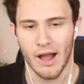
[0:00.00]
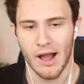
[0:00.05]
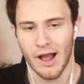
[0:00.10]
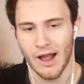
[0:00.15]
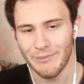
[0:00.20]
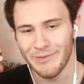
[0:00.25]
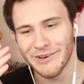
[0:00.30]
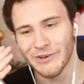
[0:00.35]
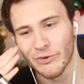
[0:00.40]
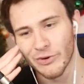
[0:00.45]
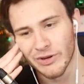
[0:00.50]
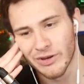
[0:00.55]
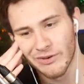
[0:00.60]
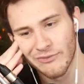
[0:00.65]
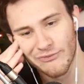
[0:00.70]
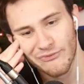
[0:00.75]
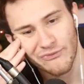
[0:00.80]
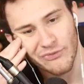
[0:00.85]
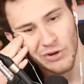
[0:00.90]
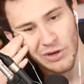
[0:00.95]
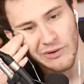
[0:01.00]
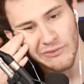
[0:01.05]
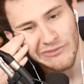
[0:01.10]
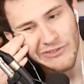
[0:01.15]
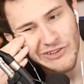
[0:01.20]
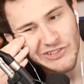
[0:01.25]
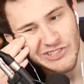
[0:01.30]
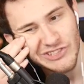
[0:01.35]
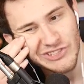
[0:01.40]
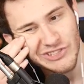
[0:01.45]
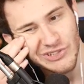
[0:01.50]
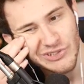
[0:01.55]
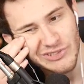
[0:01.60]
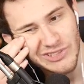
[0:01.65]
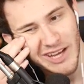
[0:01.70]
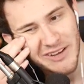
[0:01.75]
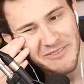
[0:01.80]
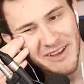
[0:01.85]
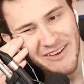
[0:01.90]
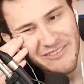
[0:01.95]
I've been going for Confusion this whole
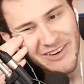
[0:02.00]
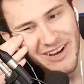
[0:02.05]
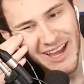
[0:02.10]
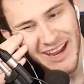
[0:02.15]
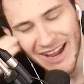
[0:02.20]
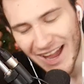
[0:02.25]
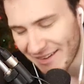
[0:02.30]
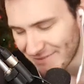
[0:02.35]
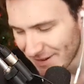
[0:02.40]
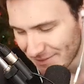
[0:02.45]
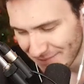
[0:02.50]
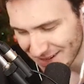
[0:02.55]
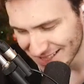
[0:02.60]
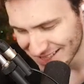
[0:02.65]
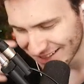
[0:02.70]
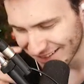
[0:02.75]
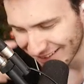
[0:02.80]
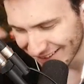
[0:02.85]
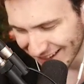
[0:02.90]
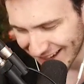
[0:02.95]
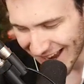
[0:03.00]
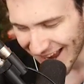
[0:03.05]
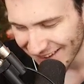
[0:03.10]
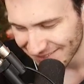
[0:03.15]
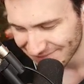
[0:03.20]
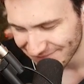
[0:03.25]
time, haven't I? I've been miscooking.